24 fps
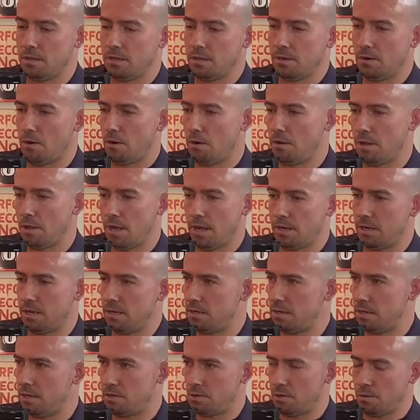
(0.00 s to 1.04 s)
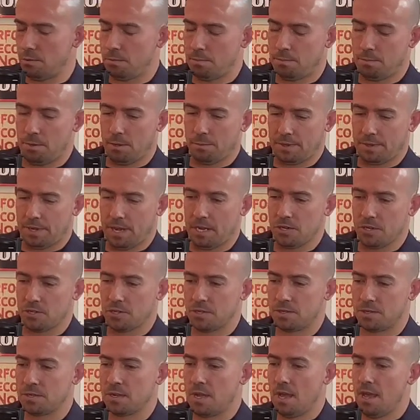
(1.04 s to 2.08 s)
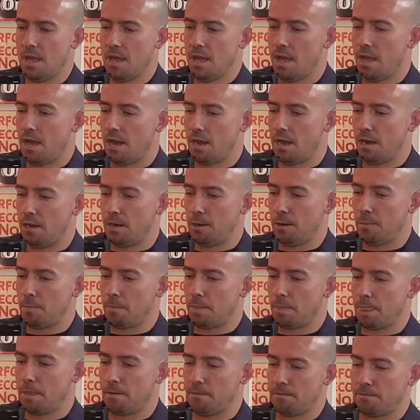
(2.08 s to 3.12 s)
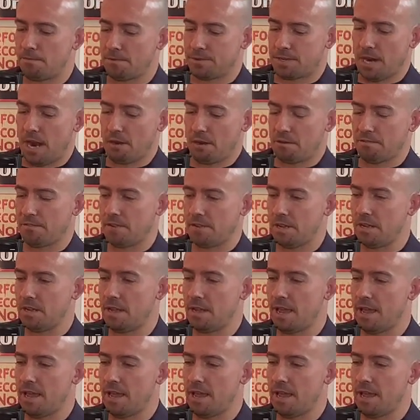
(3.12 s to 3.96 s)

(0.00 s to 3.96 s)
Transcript: online and digital publications, photography